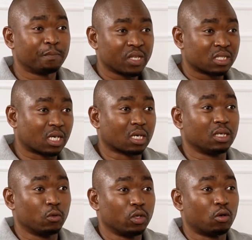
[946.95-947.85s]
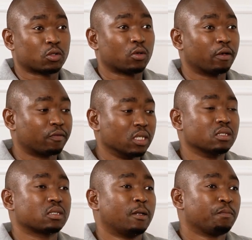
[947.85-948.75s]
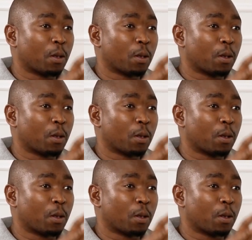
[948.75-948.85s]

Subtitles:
suddenly we also have this